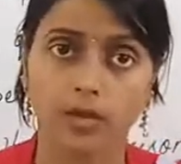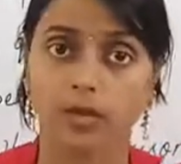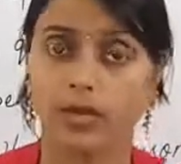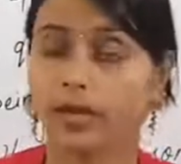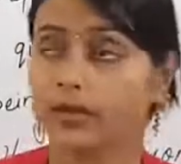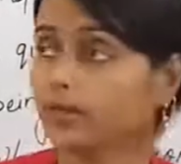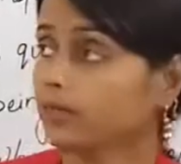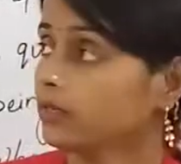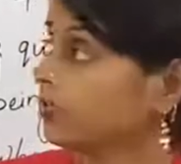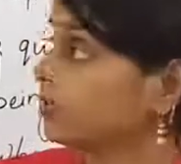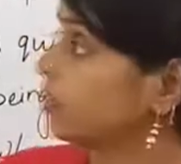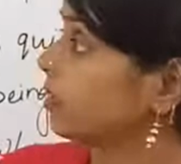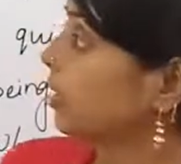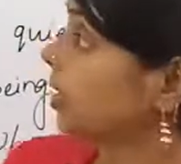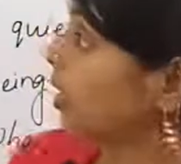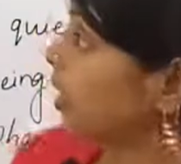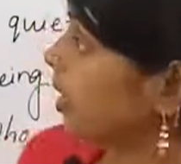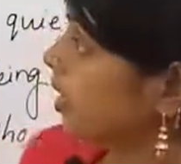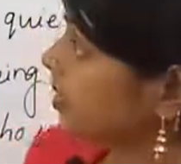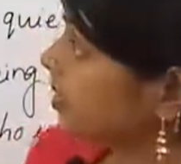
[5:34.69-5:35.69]
and
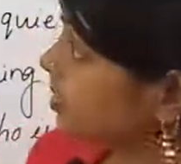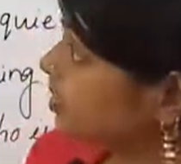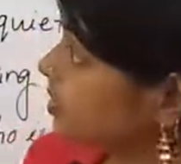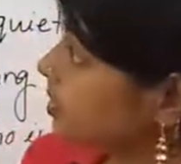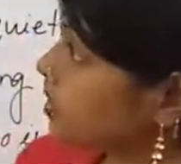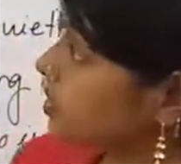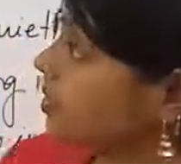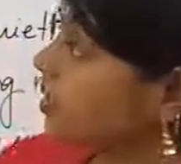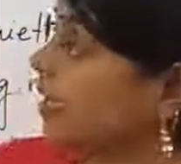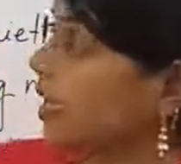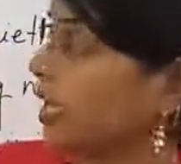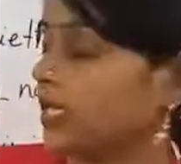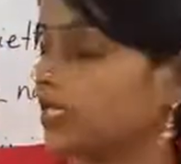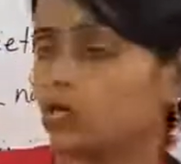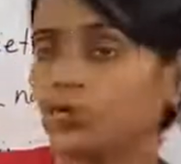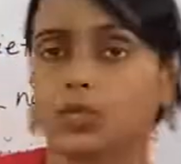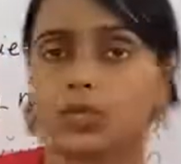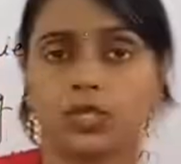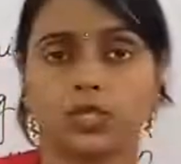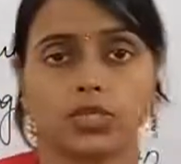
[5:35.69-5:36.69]
Alice
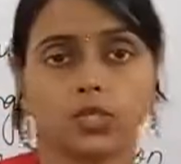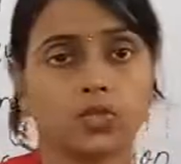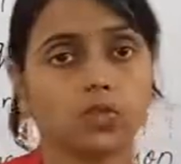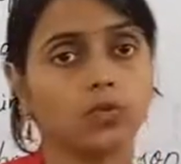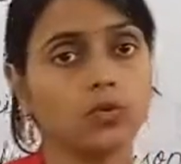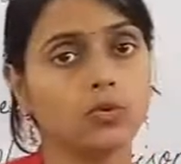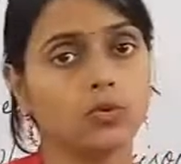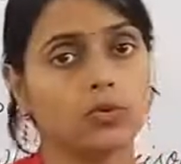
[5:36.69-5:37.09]
as a writer.